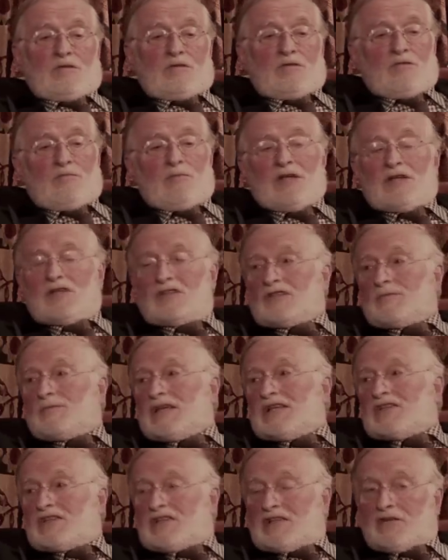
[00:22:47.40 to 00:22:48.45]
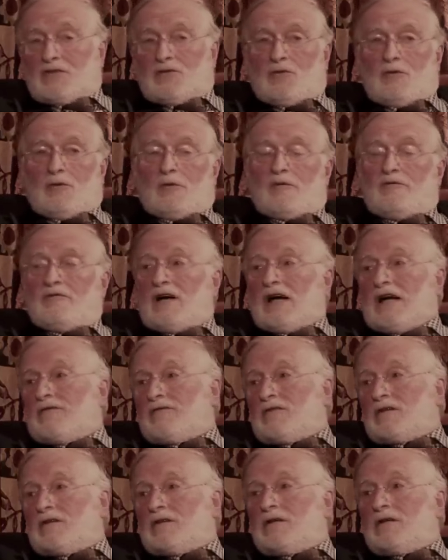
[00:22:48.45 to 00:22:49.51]
tremendous blessing through a
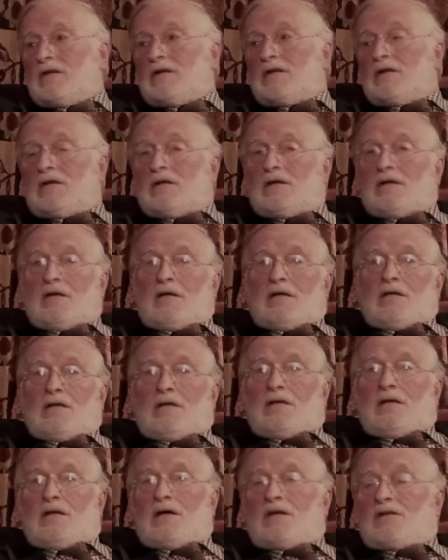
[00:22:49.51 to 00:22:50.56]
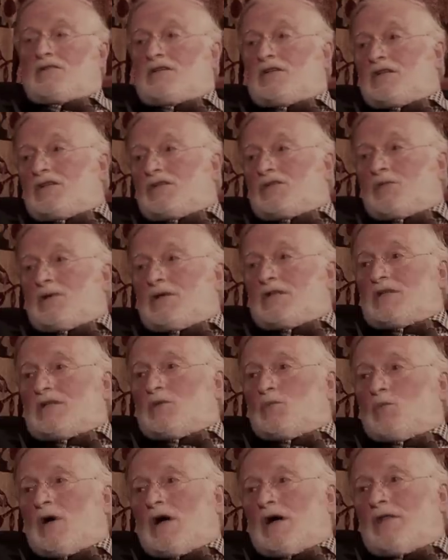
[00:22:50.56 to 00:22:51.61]
revival in
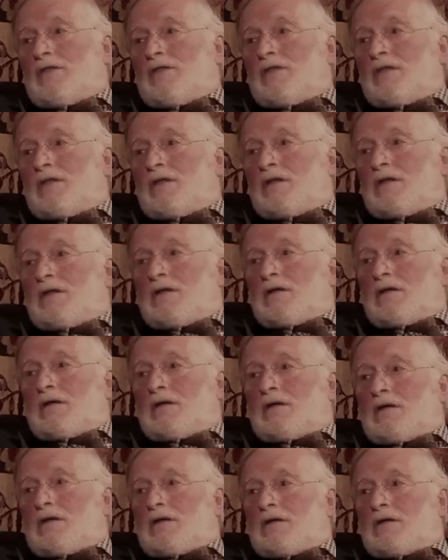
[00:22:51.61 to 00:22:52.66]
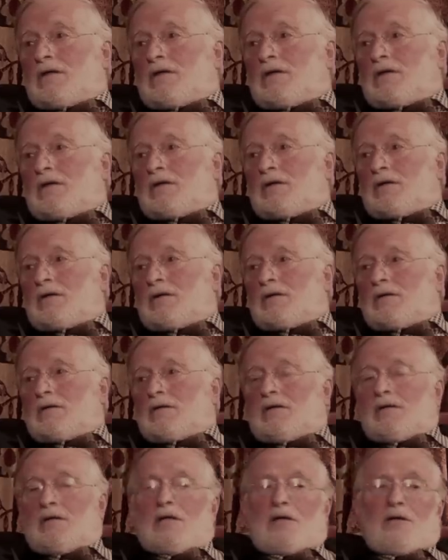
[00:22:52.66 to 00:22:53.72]
1921 in
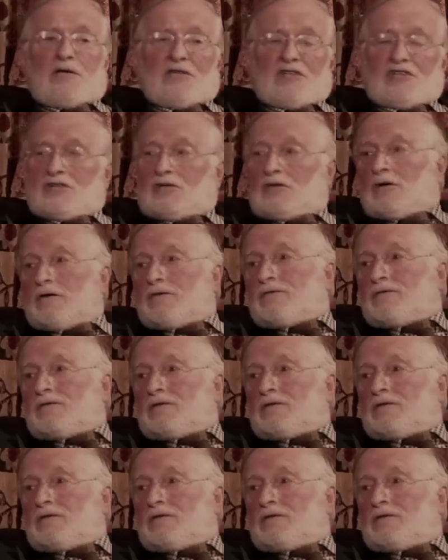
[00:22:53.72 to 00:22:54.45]
Lowestoft